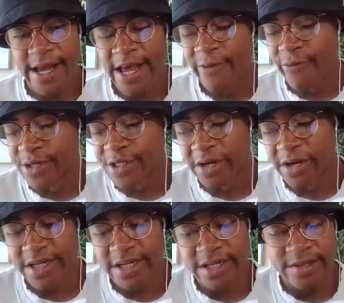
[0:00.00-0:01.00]
If we're
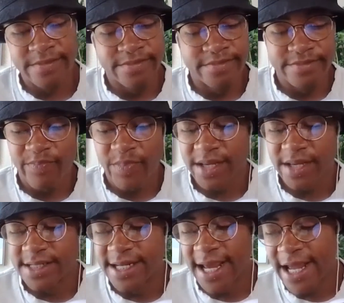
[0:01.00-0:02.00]
talking
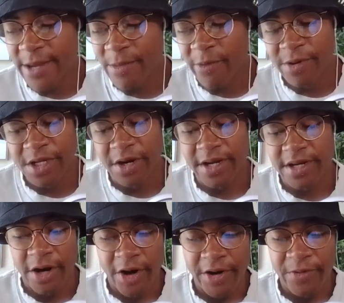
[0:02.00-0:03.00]
Dame and we're talking
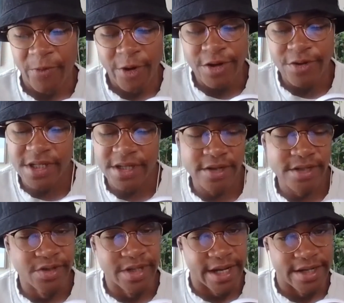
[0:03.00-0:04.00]
Harden, where do you see those
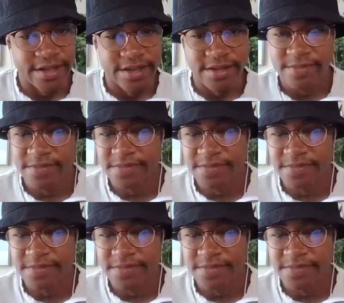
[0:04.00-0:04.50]
two landing?